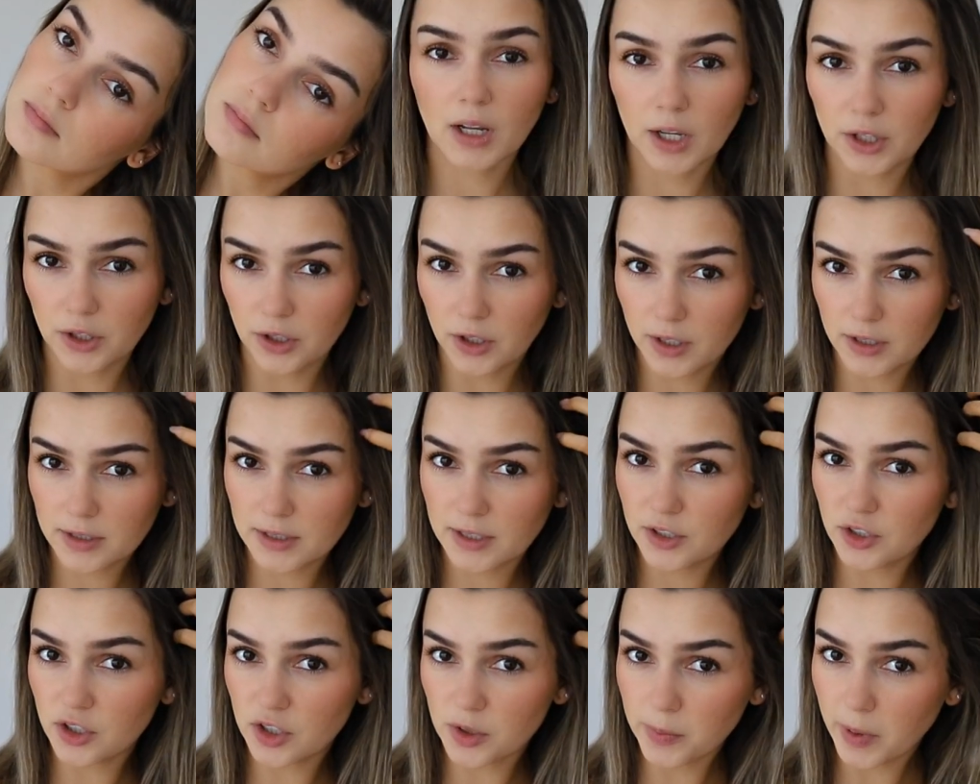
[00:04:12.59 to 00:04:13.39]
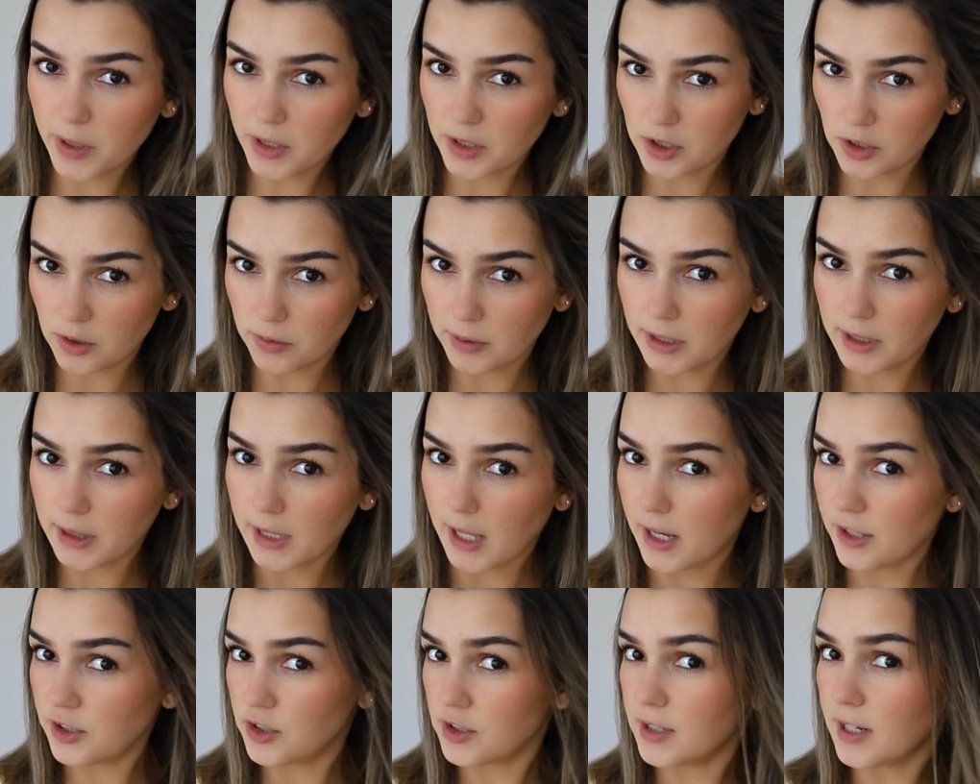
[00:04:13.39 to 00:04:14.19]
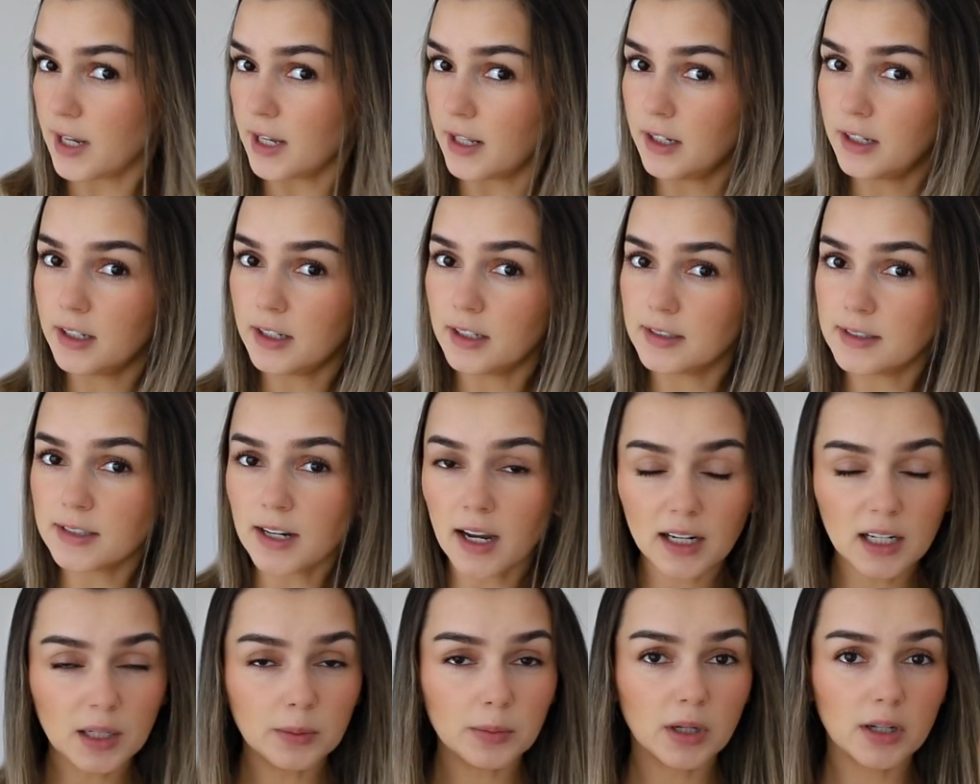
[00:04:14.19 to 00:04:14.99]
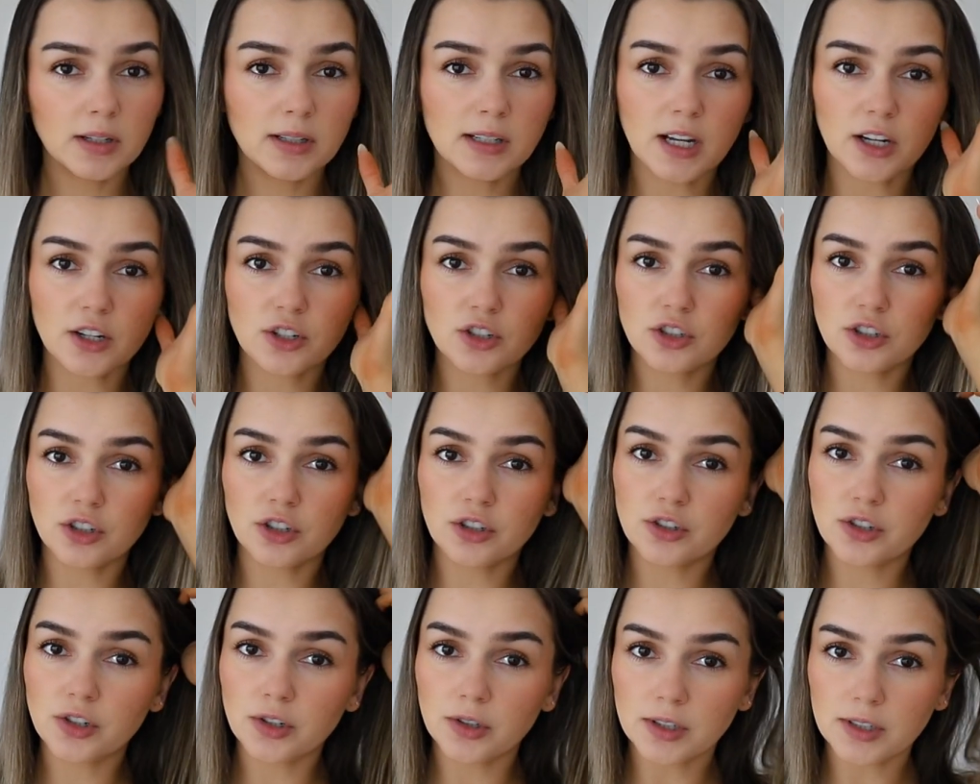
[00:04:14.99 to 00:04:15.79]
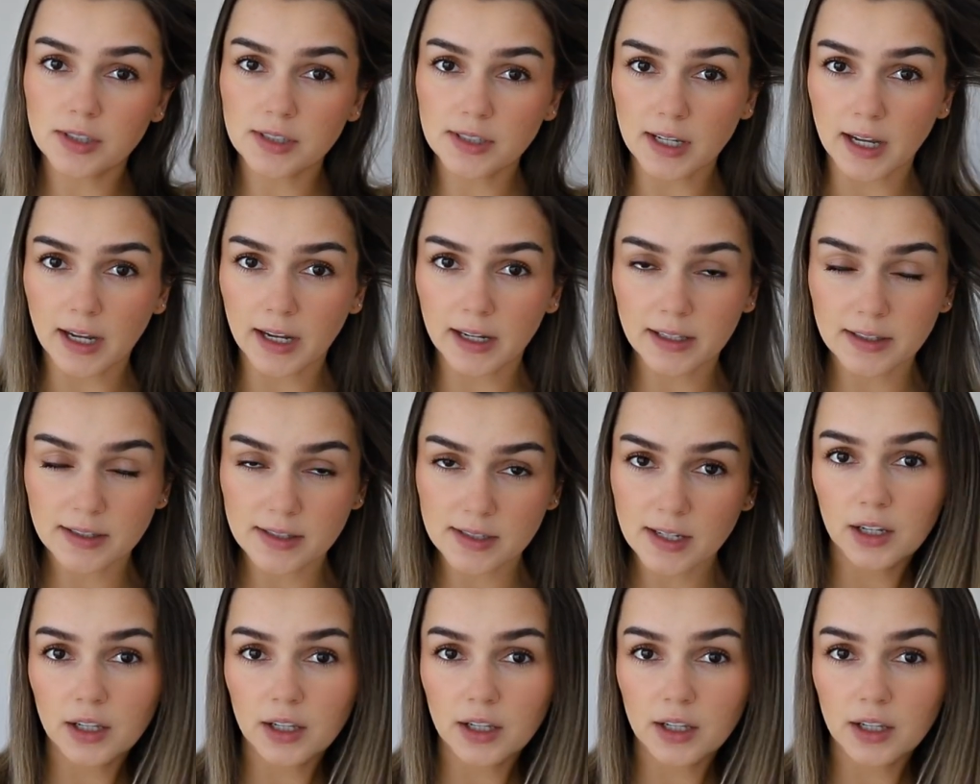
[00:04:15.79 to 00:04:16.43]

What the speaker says: And you can see just by doing that, just adding a tiny bit of texture to the sides,